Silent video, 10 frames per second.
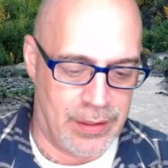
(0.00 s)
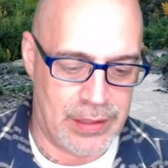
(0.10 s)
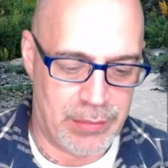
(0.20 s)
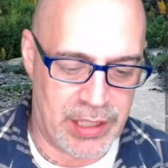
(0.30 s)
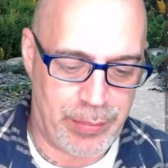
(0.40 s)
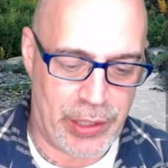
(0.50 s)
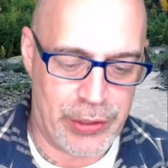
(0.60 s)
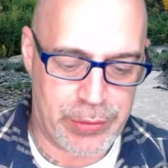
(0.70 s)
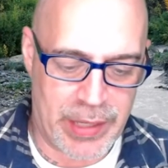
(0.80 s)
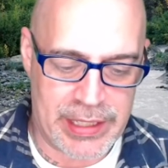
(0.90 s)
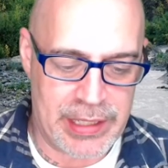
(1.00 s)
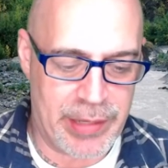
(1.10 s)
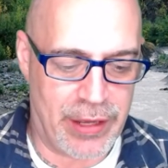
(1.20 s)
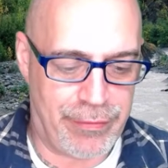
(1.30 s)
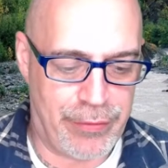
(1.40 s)
Let me post my
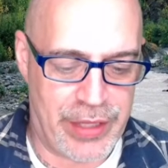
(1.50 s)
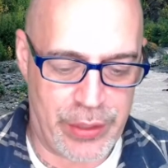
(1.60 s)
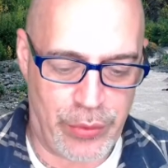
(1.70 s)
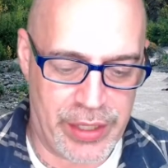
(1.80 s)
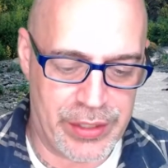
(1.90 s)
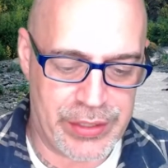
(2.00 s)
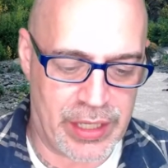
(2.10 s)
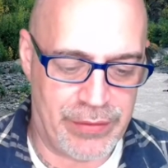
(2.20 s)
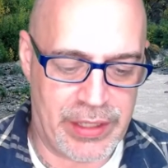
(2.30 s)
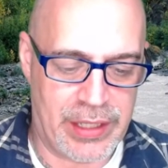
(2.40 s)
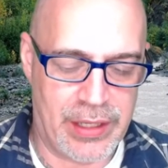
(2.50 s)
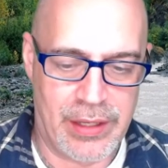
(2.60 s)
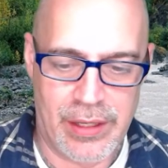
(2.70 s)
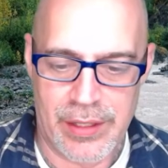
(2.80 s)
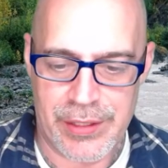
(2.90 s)
email for the winners of the
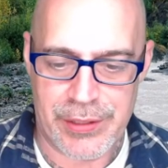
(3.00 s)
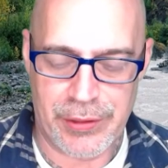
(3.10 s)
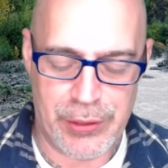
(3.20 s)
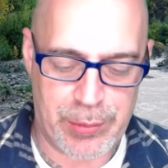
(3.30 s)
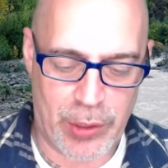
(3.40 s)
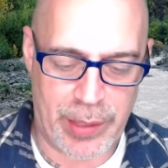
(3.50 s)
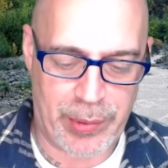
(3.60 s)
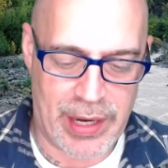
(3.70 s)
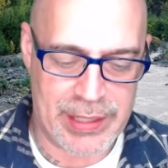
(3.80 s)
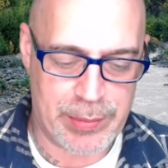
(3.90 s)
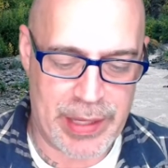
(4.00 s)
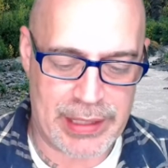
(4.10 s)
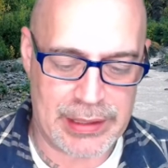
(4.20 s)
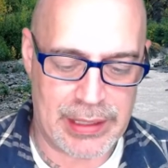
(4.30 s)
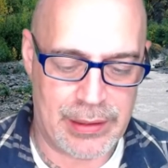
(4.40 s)
Sluiceboy
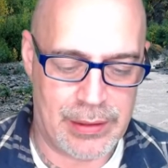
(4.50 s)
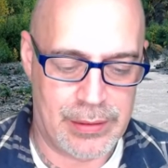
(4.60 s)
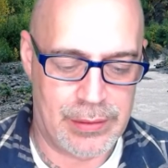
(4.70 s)
Prospecting